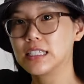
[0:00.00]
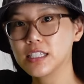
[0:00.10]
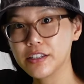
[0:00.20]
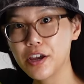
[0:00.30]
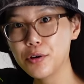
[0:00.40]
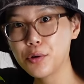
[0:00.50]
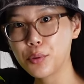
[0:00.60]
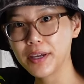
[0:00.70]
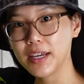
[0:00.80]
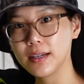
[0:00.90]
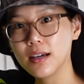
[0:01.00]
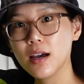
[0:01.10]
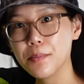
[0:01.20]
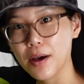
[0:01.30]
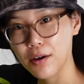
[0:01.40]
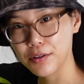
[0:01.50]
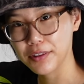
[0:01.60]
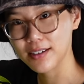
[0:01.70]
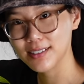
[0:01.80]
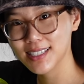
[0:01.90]
Snow Queen
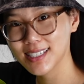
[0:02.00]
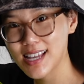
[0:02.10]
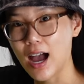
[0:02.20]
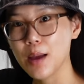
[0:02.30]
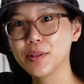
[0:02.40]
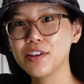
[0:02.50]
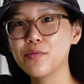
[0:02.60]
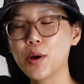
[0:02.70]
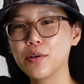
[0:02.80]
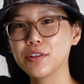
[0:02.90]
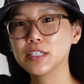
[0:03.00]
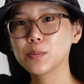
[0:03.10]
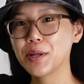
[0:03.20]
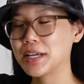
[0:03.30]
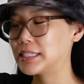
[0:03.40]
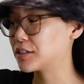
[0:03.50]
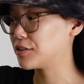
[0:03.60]
Pothos. I believe Pothos plants are